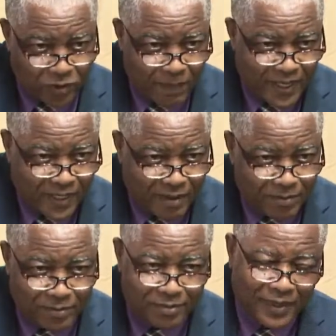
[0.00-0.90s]
many of
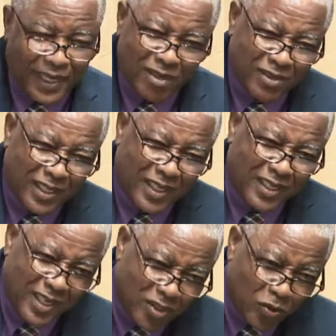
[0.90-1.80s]
them, I don't think they
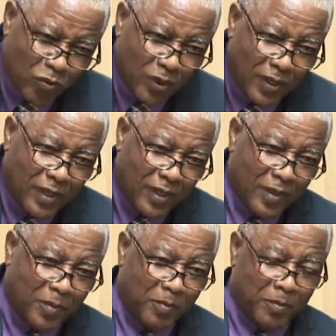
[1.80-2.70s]
need you.
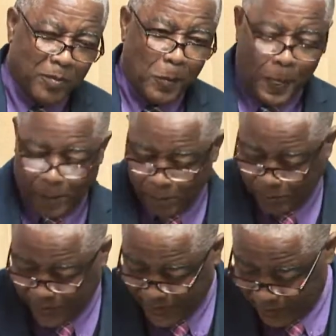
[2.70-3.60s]

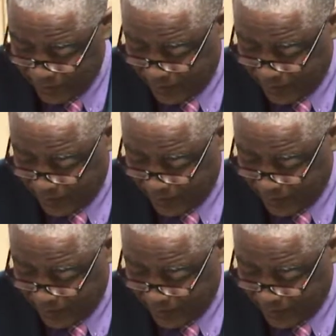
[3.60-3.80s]
But